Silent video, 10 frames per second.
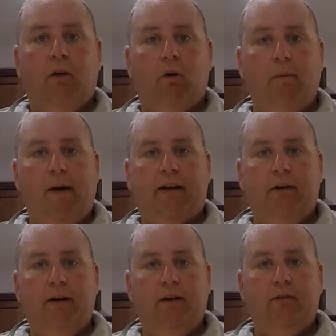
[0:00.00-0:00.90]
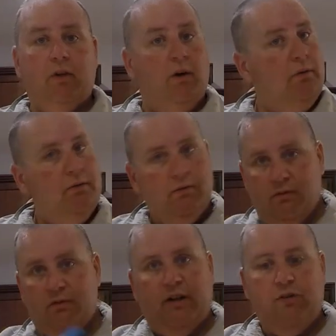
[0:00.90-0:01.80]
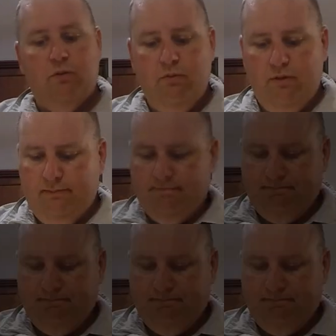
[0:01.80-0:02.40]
and we're back in a minute, so stay tuned.